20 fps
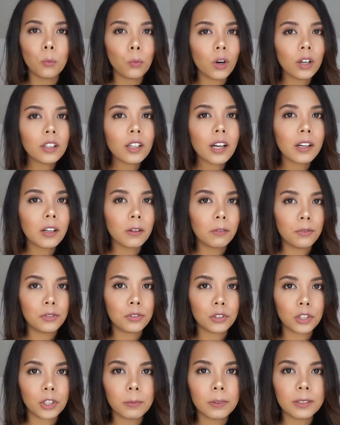What I
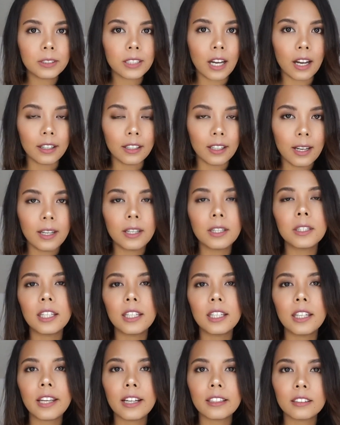observe is that
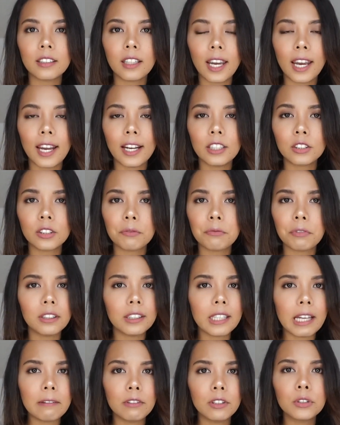beginning at the age of
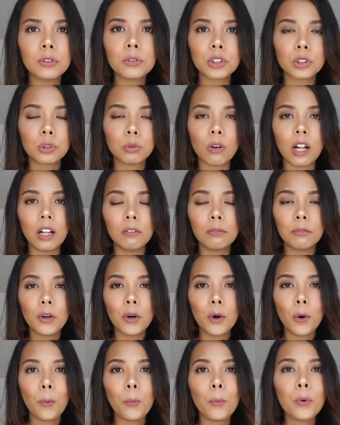11 or 12
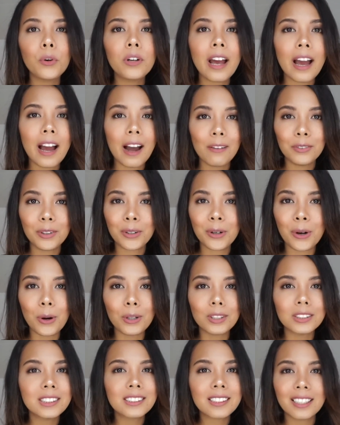would have their
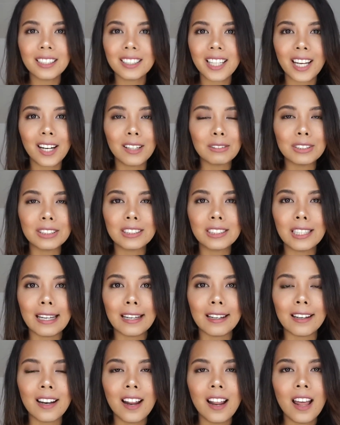own skincare
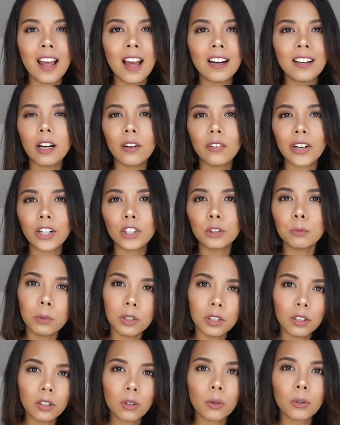routine. Around
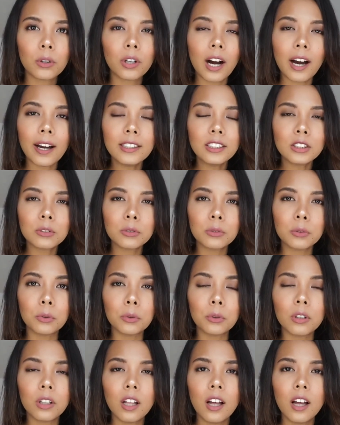middle or high
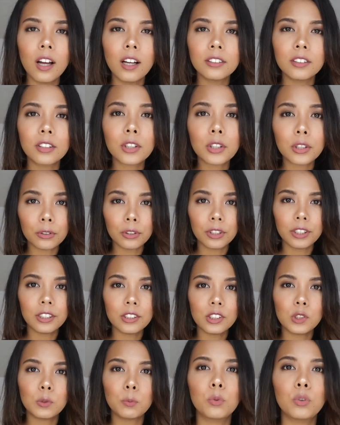school, the
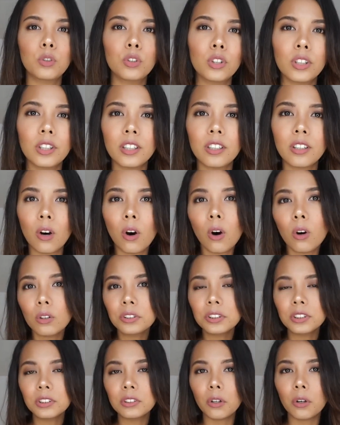Koreans would
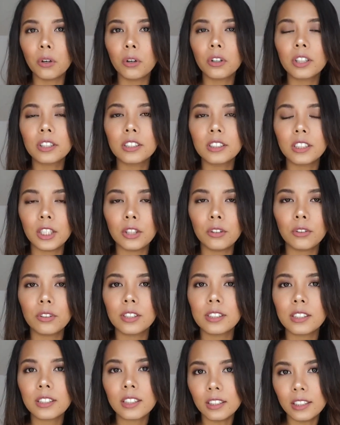also continue
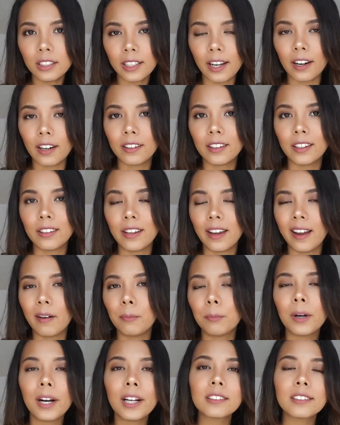the skincare that they
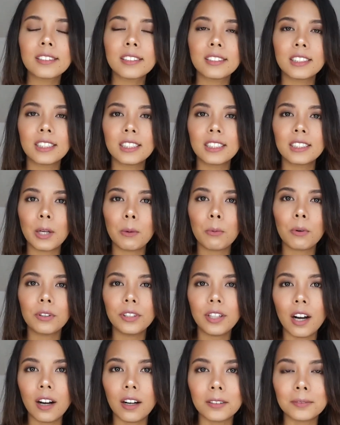have practiced since they were
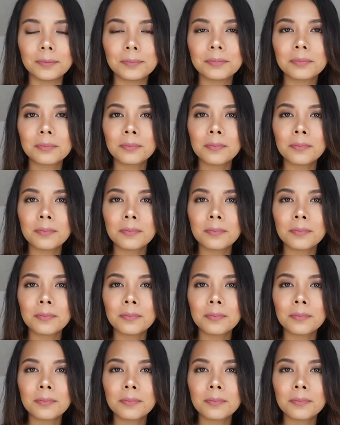young.